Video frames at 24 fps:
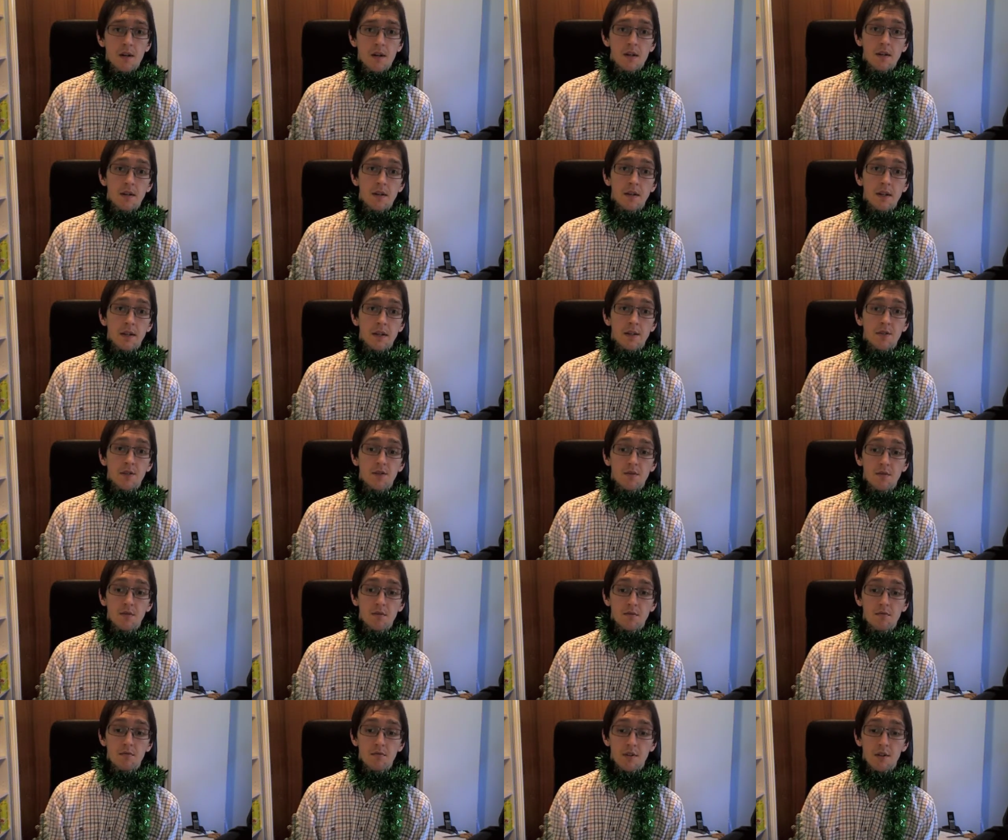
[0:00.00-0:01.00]
natural
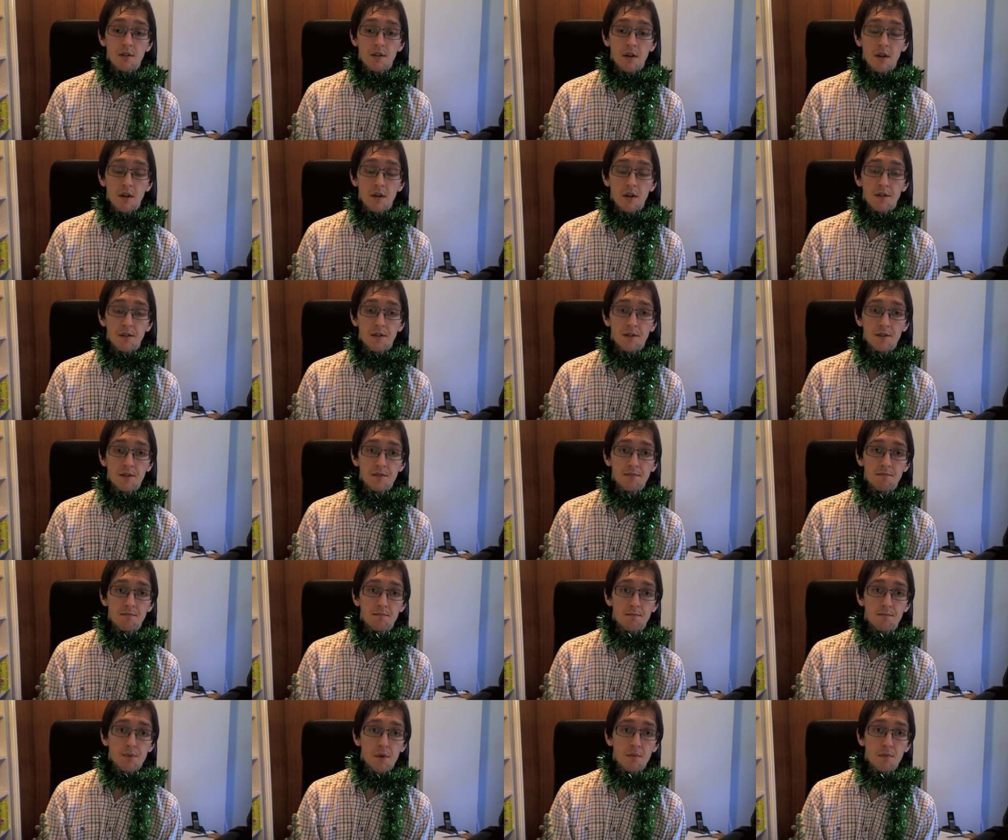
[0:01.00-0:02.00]
disasters and
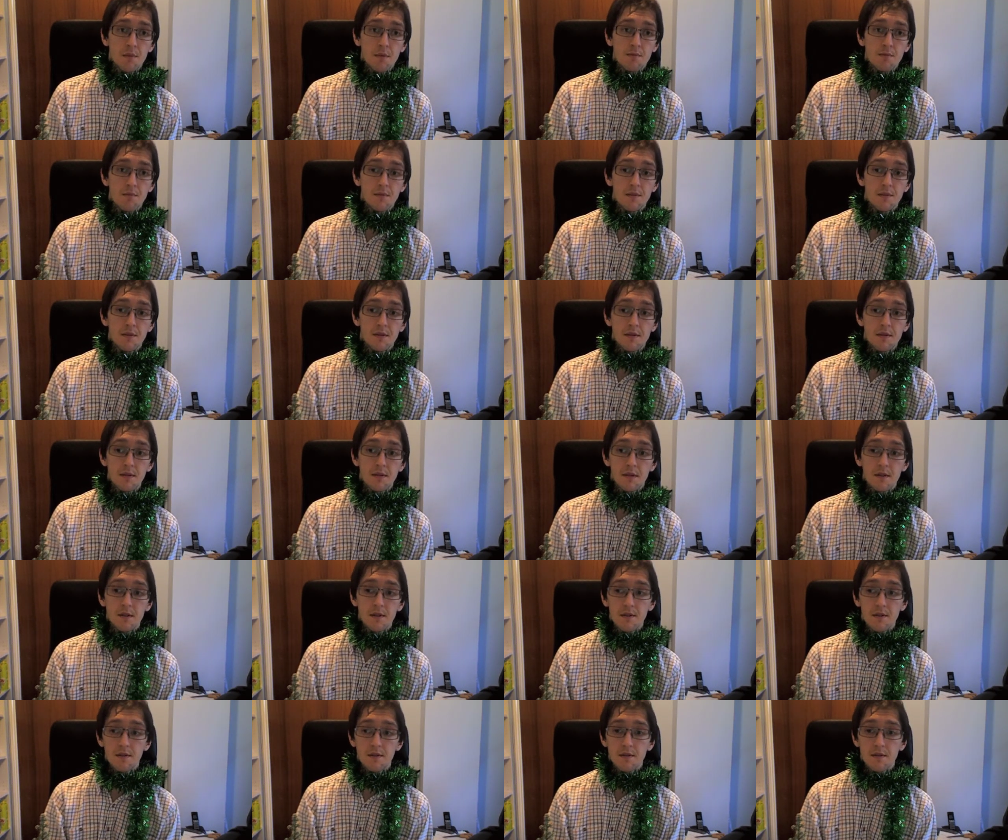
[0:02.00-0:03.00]
problems
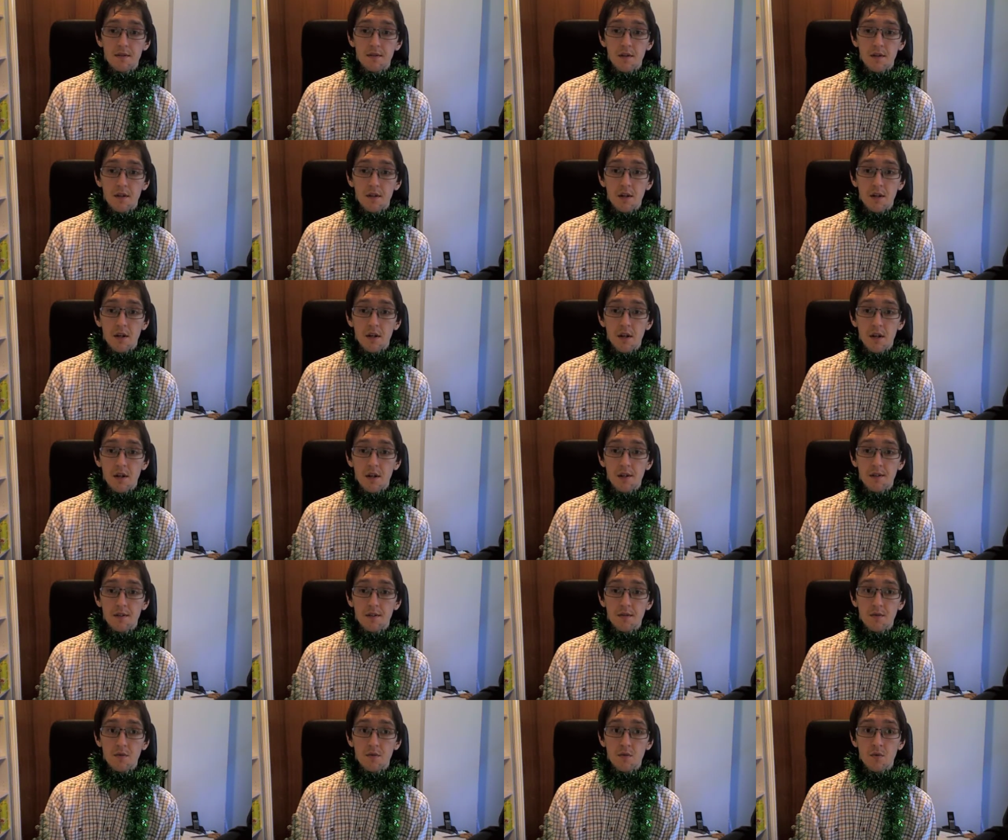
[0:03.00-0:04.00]
that occurred
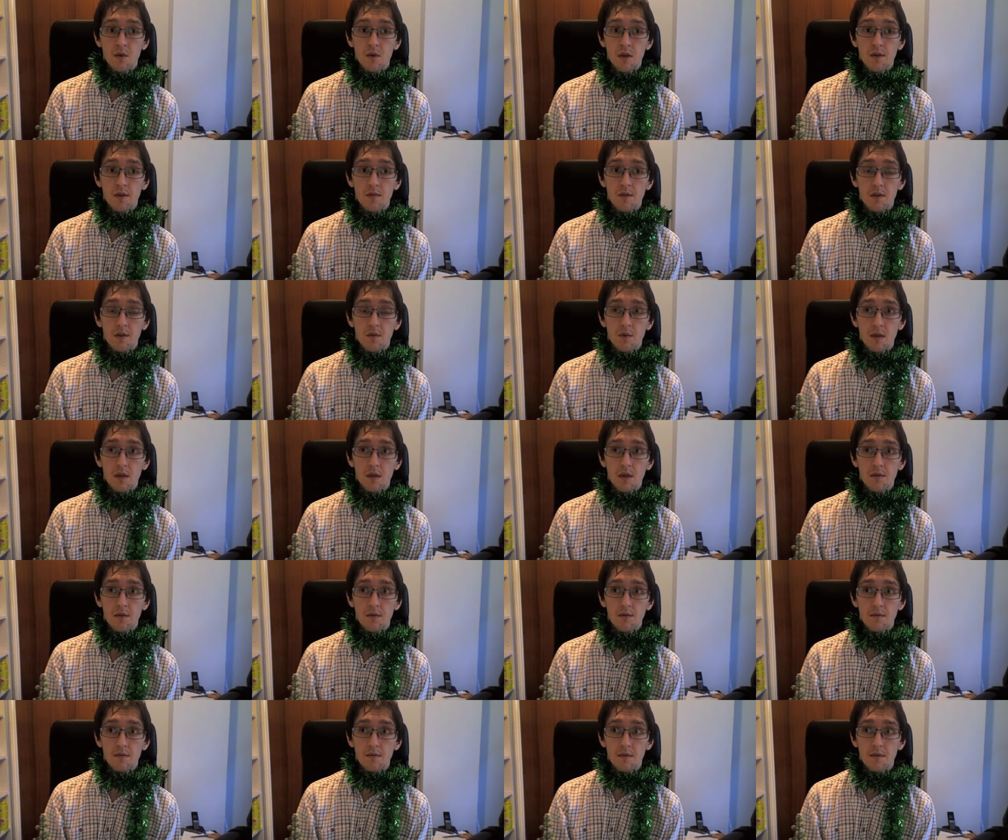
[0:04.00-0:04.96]
all over the world.